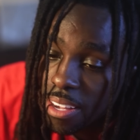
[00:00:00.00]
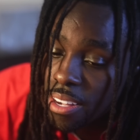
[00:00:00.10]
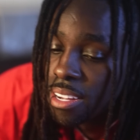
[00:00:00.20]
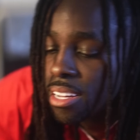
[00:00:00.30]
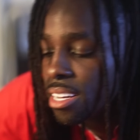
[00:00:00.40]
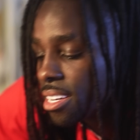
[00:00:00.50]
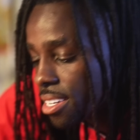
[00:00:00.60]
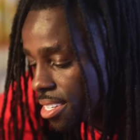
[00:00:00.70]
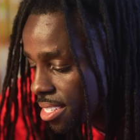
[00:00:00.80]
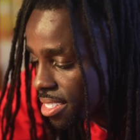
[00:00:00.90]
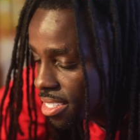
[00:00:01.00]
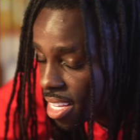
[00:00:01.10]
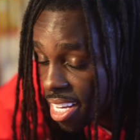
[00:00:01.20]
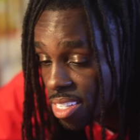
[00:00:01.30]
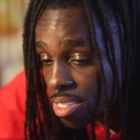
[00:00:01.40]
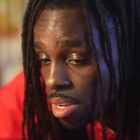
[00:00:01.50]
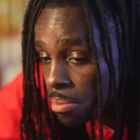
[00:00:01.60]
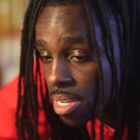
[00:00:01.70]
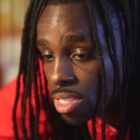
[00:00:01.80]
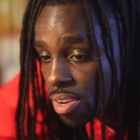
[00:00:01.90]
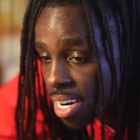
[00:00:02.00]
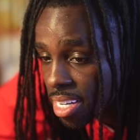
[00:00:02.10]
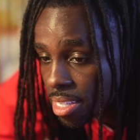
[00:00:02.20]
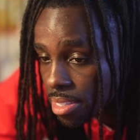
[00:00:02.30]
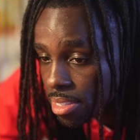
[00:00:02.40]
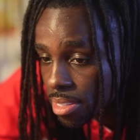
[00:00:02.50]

my head up, thank you so much, Granny.